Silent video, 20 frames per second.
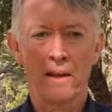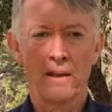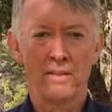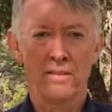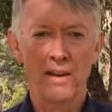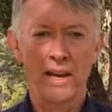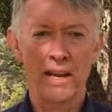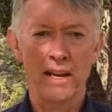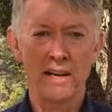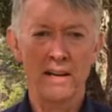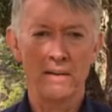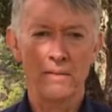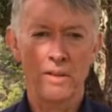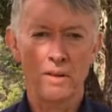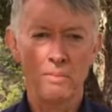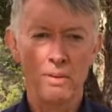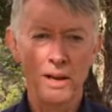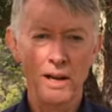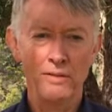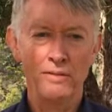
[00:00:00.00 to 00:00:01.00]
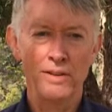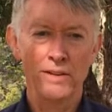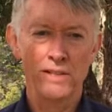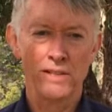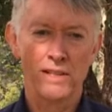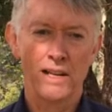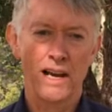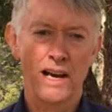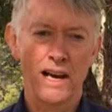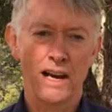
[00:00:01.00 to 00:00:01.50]
then the
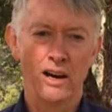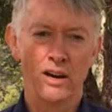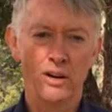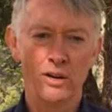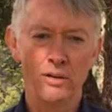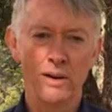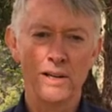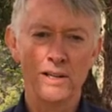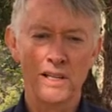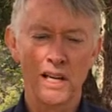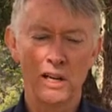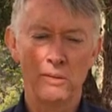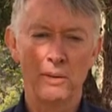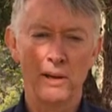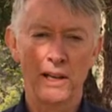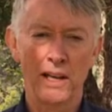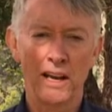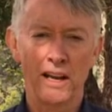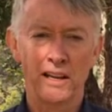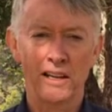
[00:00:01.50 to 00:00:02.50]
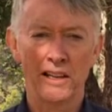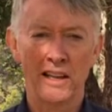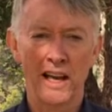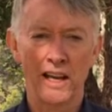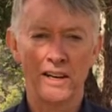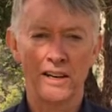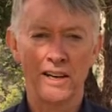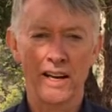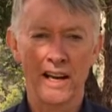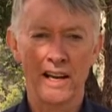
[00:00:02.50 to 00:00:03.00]
benefits are always going to be
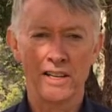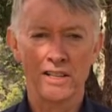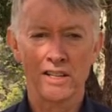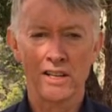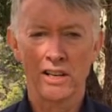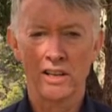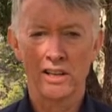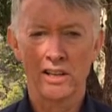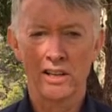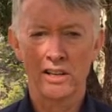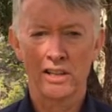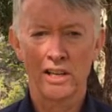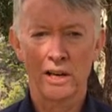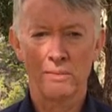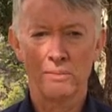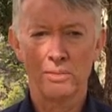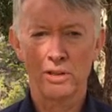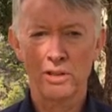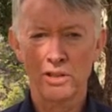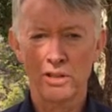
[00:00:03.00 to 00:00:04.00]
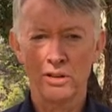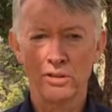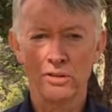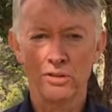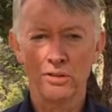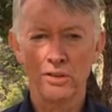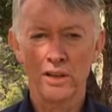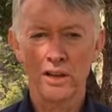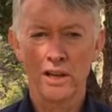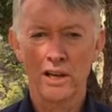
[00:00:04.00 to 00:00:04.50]
calculated as number
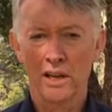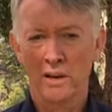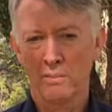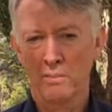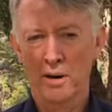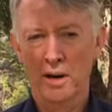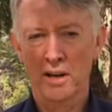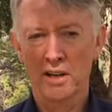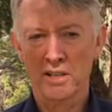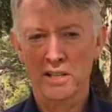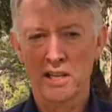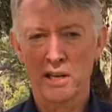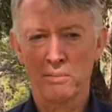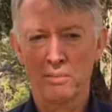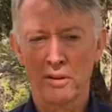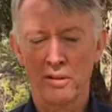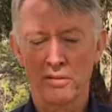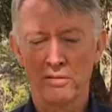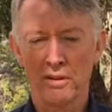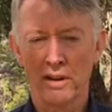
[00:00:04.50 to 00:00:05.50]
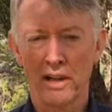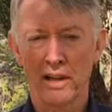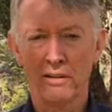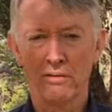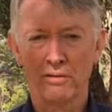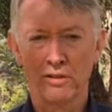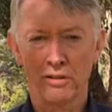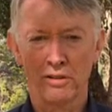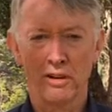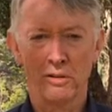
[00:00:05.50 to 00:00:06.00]
2 minus number 3
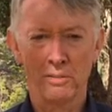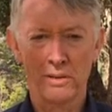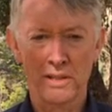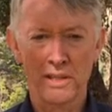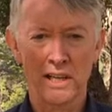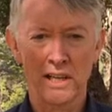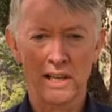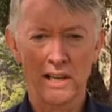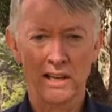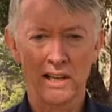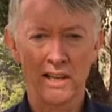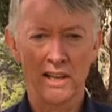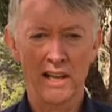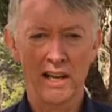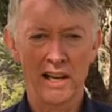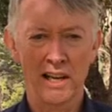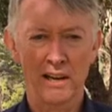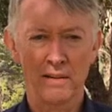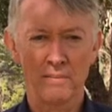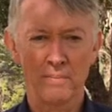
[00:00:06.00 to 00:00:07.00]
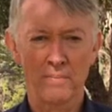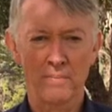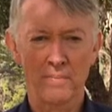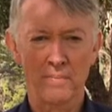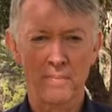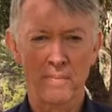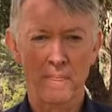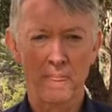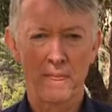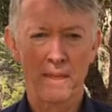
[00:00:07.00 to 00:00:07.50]
for a particular year.
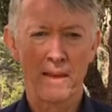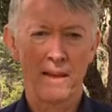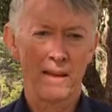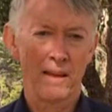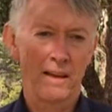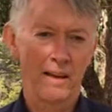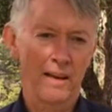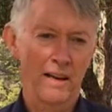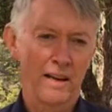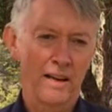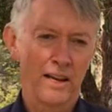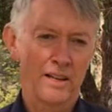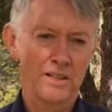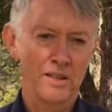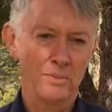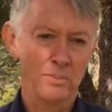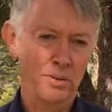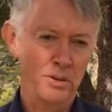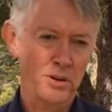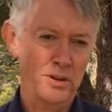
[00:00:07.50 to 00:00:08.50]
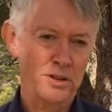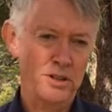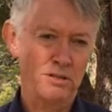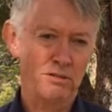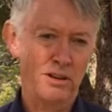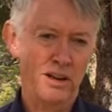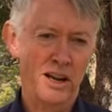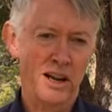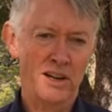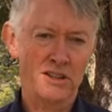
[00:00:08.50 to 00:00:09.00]
It's important to
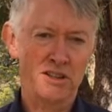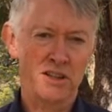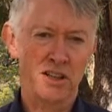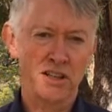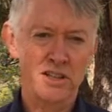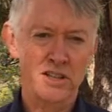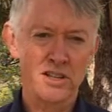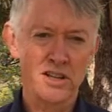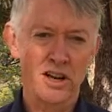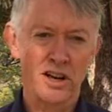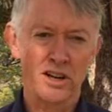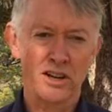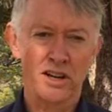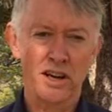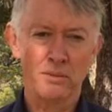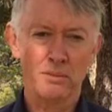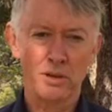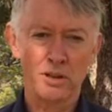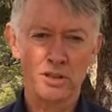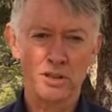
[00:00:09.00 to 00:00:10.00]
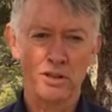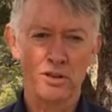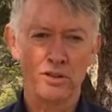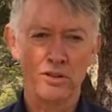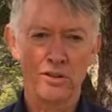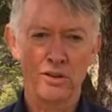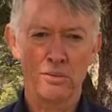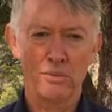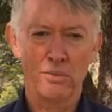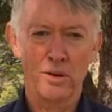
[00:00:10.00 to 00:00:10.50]
realise that it's not number
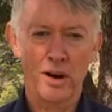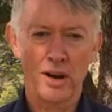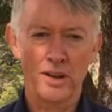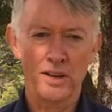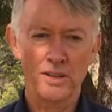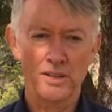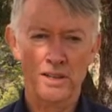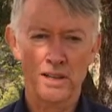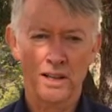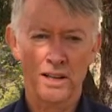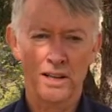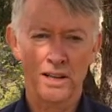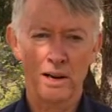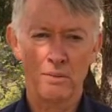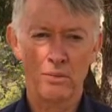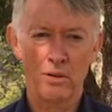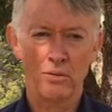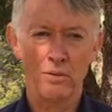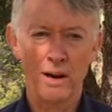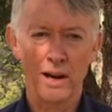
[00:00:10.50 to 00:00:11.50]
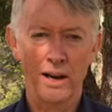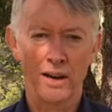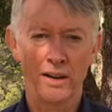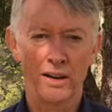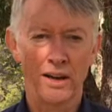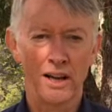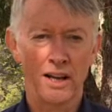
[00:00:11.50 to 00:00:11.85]
2 minus number 1.